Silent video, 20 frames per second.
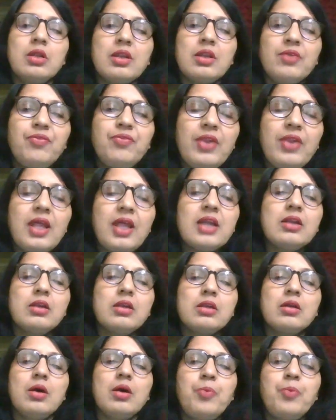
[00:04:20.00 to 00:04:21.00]
reflect
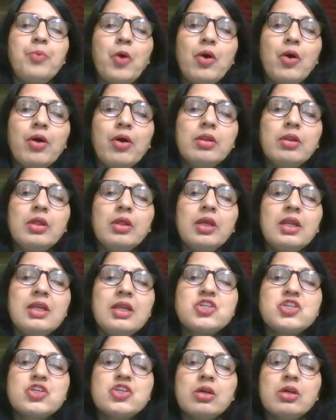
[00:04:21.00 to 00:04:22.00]
upon
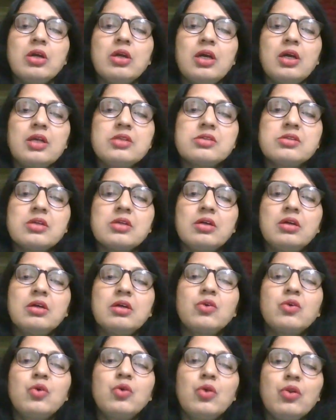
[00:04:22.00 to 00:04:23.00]
English as
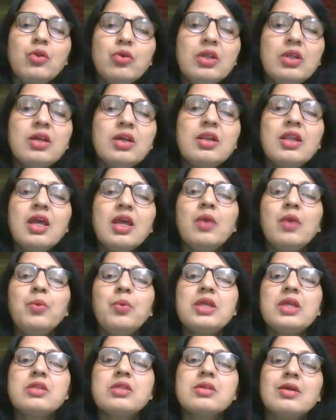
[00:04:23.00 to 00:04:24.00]
a colonial
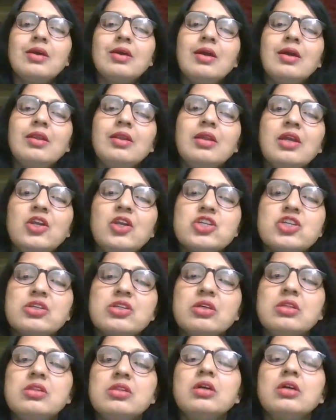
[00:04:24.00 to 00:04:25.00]
language and English
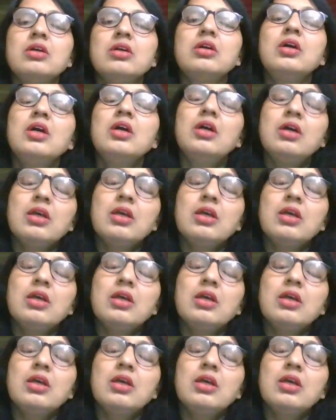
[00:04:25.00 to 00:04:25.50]
in the,